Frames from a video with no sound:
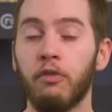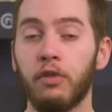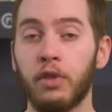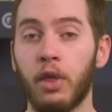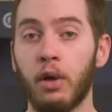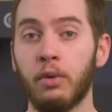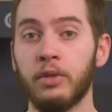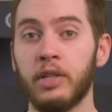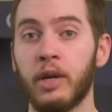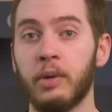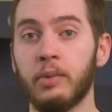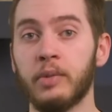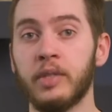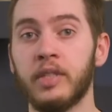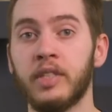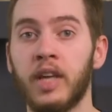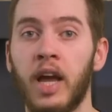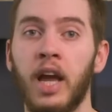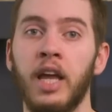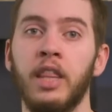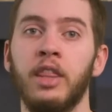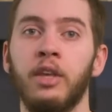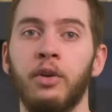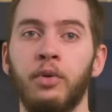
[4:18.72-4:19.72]
For those
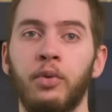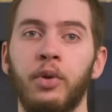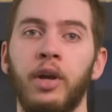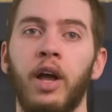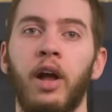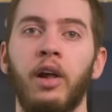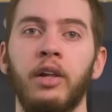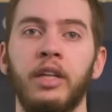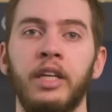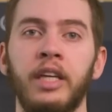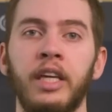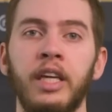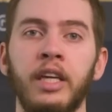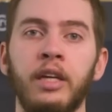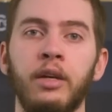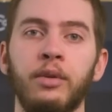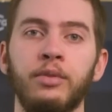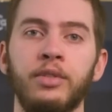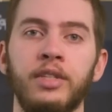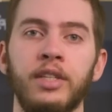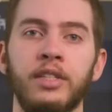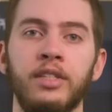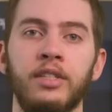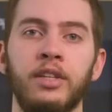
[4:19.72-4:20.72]
outside the Creality
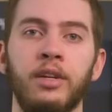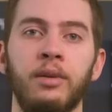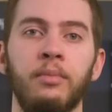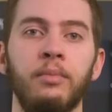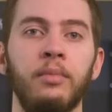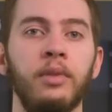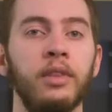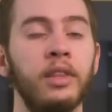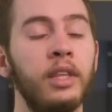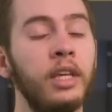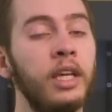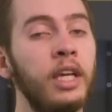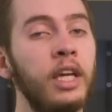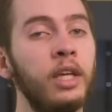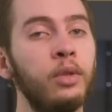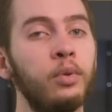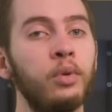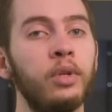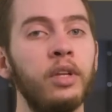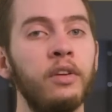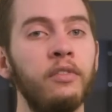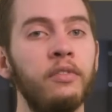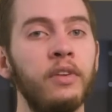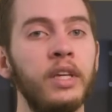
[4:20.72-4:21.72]
ecosystem, the
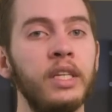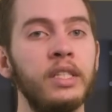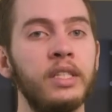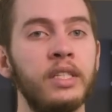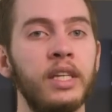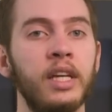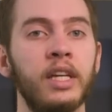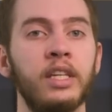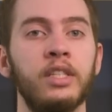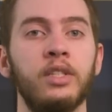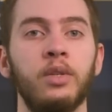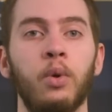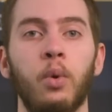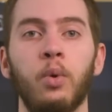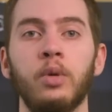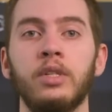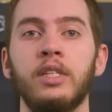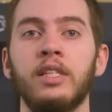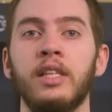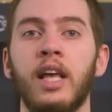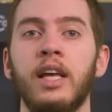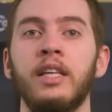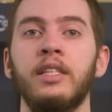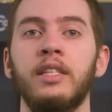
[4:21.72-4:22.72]
E3D V6 or
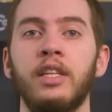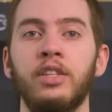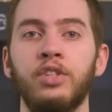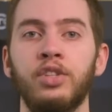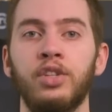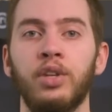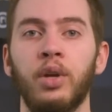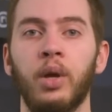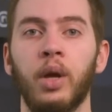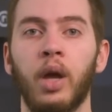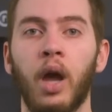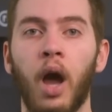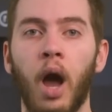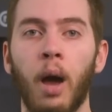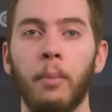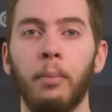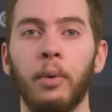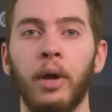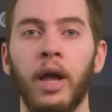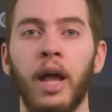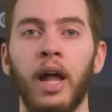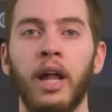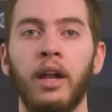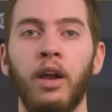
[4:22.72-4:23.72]
Slice Engineering
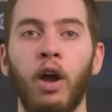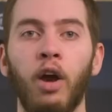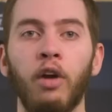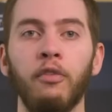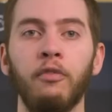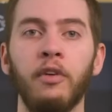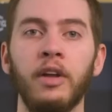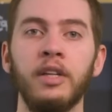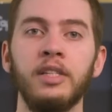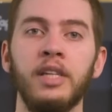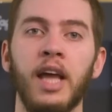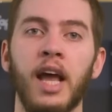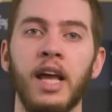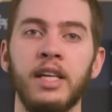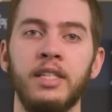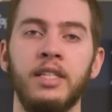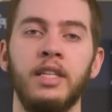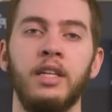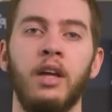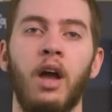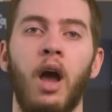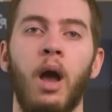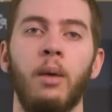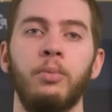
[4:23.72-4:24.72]
Copperhead are
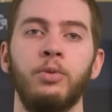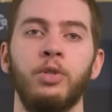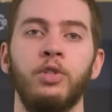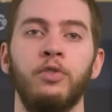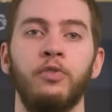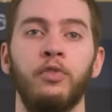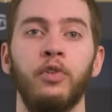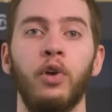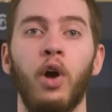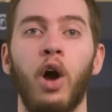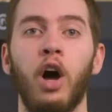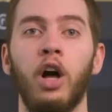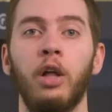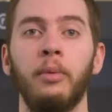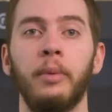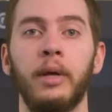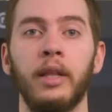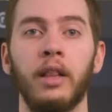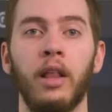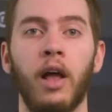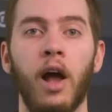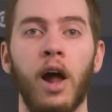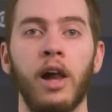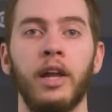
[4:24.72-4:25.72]
fantastic options for
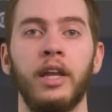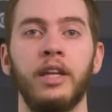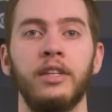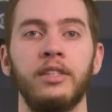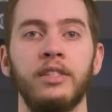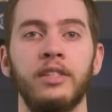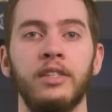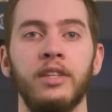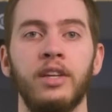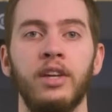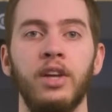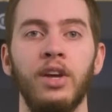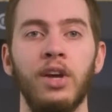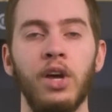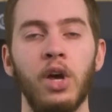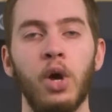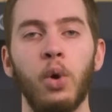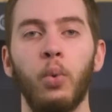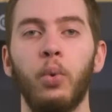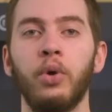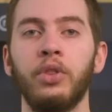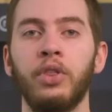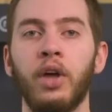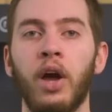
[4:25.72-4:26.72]
all-metal hot ends.
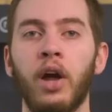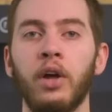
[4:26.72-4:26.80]
With